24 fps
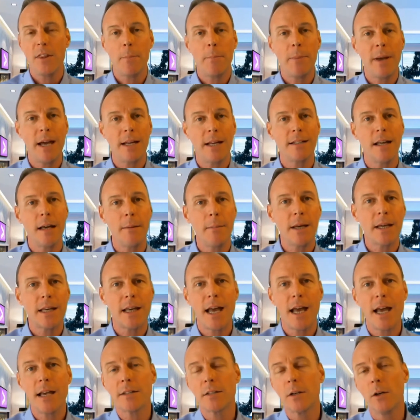And the
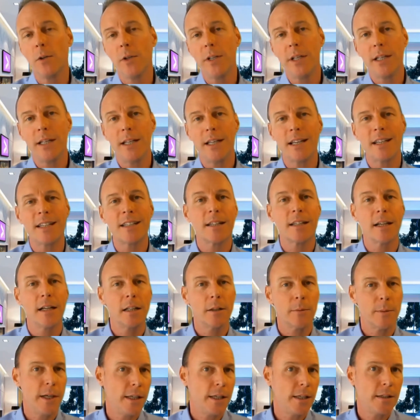pandemic has only
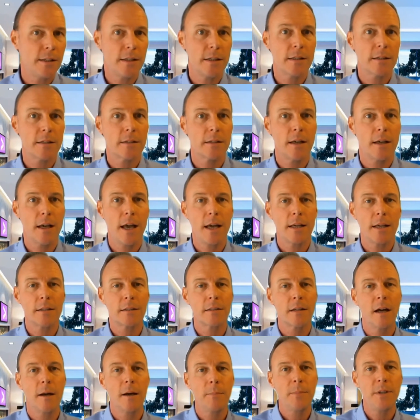accelerated this,
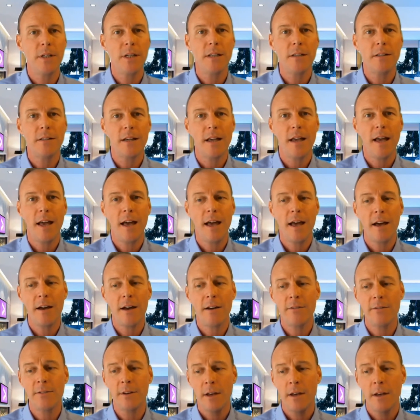as companies
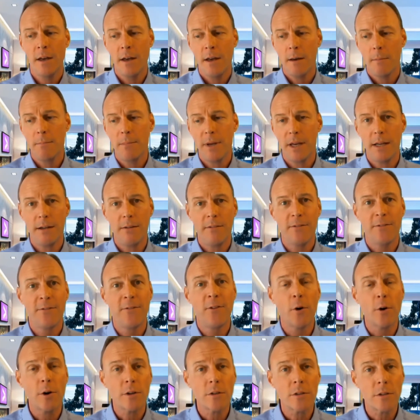have been
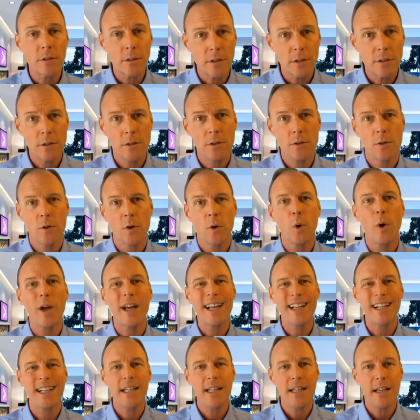forced to
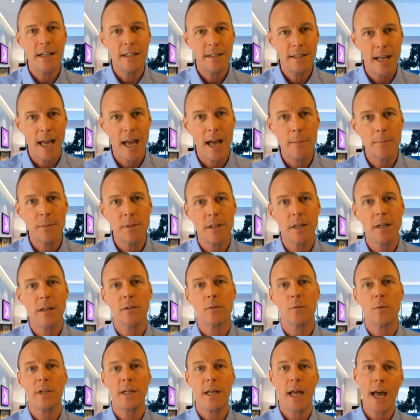quickly adapt
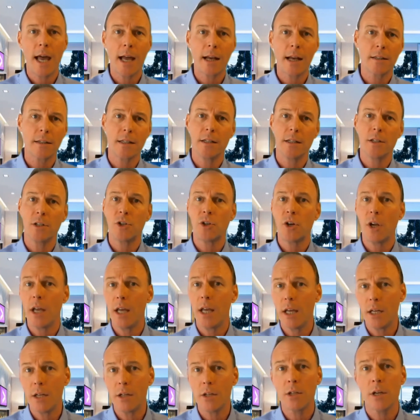and react and
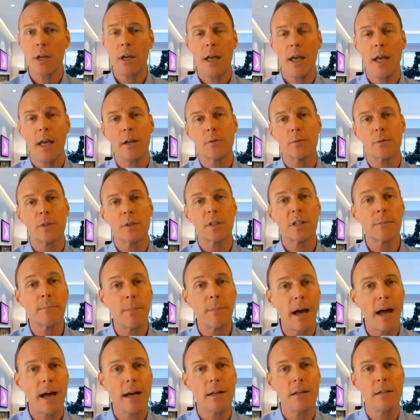change and
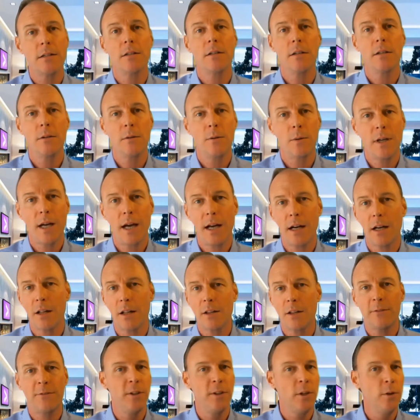respond to
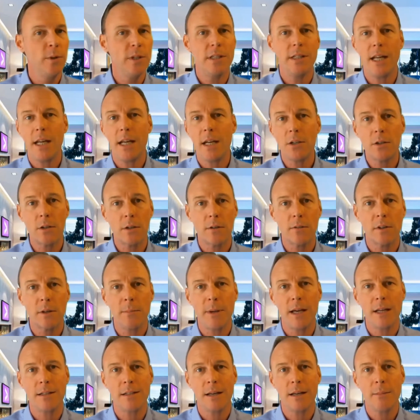kind of the fluid nature of
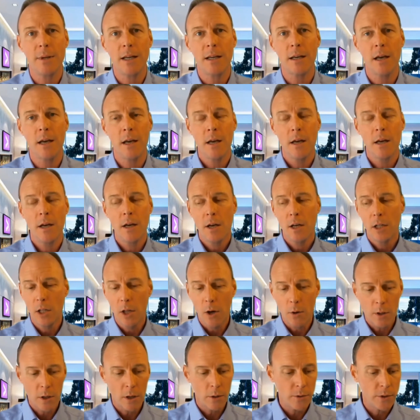the pandemic.
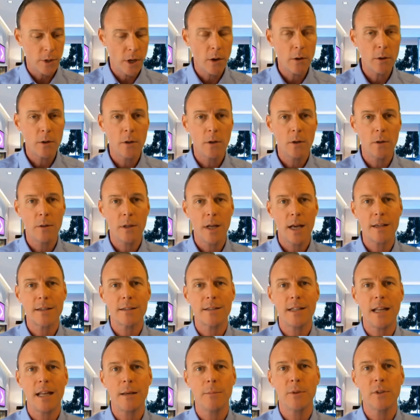Low-code, no-code
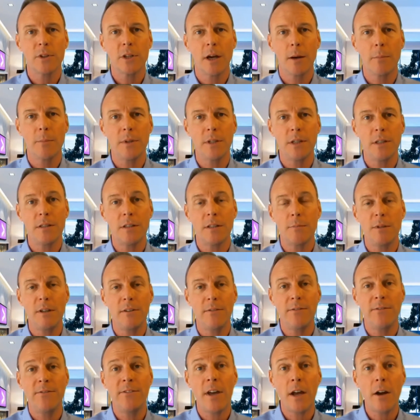has enabled companies to
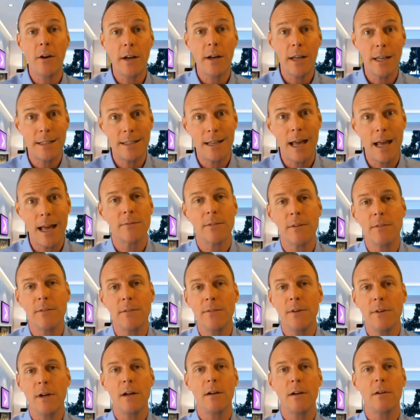be very
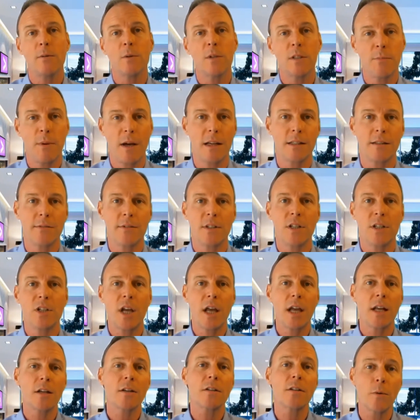adaptive and very responsive and
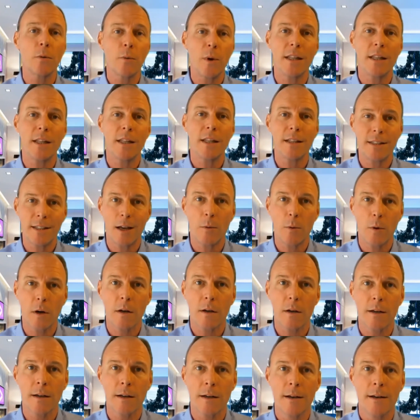change the way that they
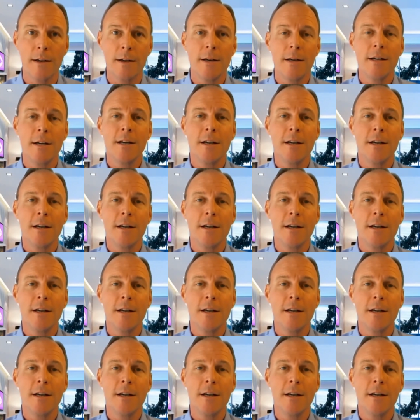work.